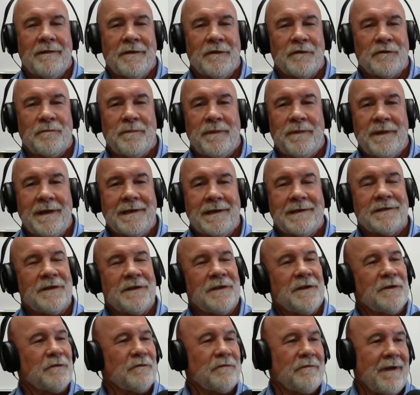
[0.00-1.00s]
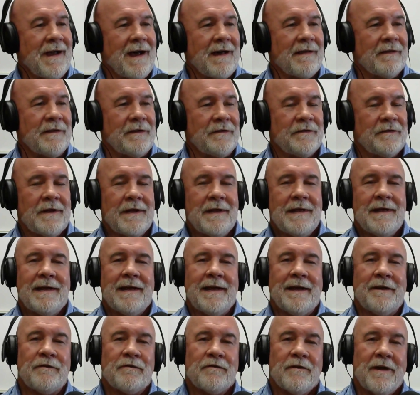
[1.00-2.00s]
those peaks and those valleys,
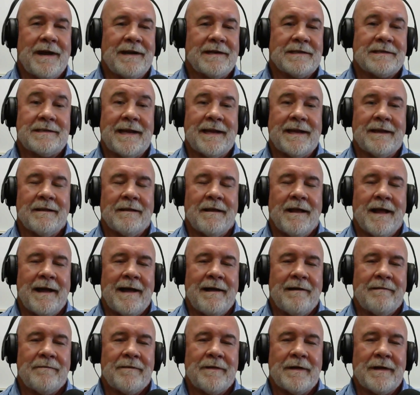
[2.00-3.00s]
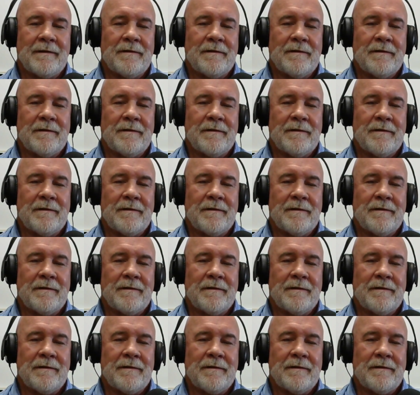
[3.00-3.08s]
and try to stay alive.